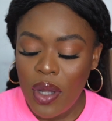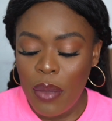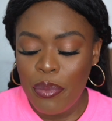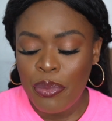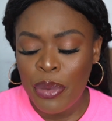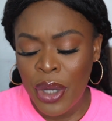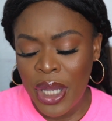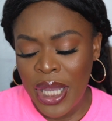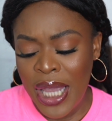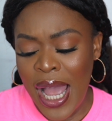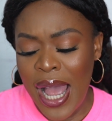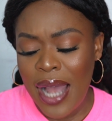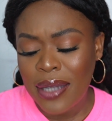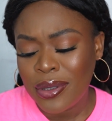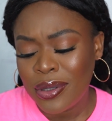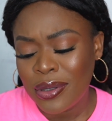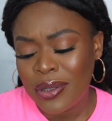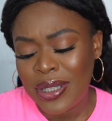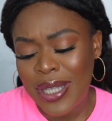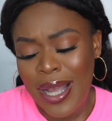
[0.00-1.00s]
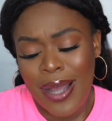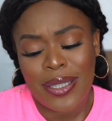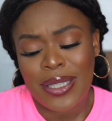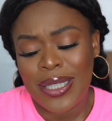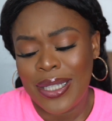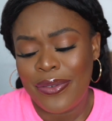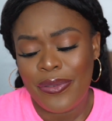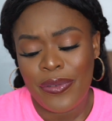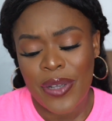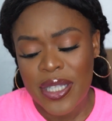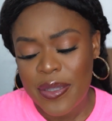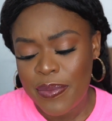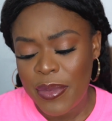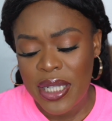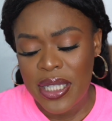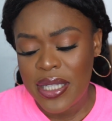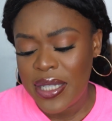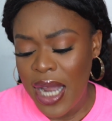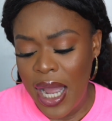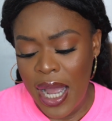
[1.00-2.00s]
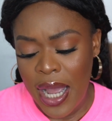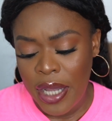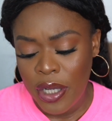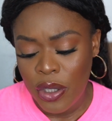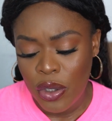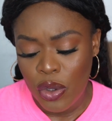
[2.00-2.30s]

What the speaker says: But yeah, those are the investments that I